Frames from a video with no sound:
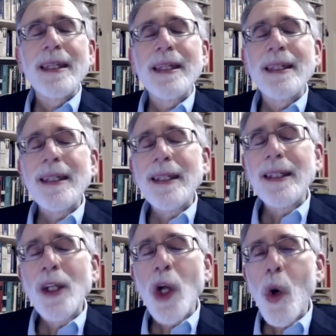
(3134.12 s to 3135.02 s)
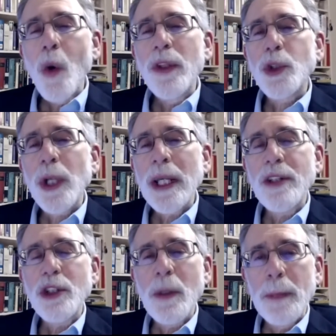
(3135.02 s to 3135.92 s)
You know the
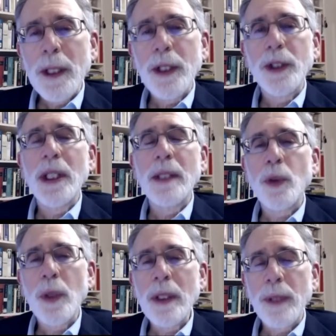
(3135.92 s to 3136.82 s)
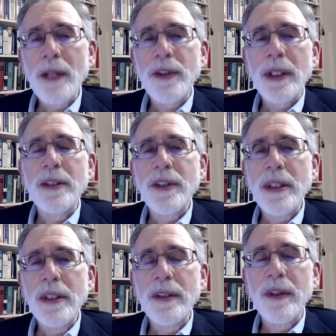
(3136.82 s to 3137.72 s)
transition period between presidents
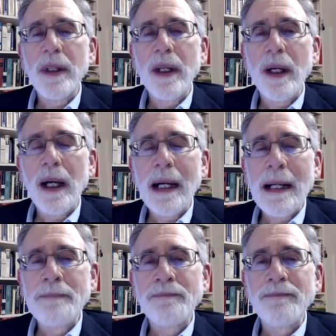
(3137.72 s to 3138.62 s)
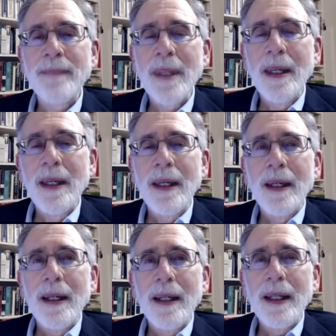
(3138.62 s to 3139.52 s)
is um,
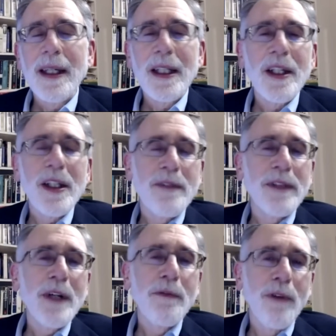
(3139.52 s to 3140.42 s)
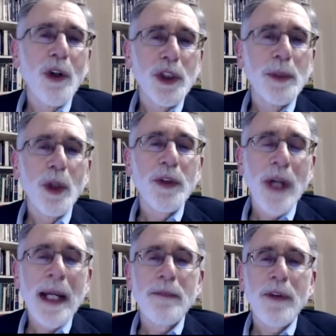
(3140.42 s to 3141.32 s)
it's a very vulnerable
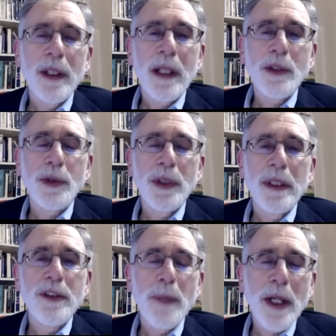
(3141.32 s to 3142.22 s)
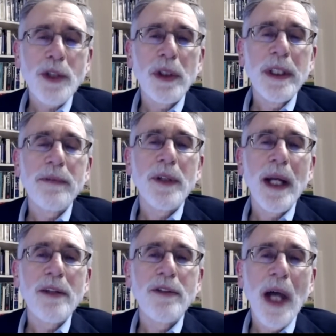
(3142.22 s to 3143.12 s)
time for the country, especially if there
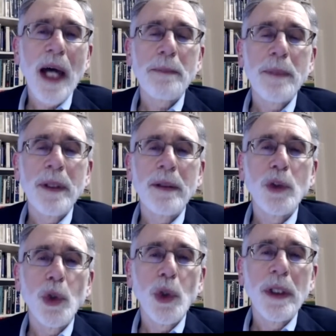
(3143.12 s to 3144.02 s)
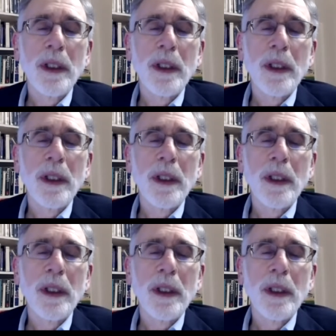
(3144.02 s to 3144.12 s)
has not been good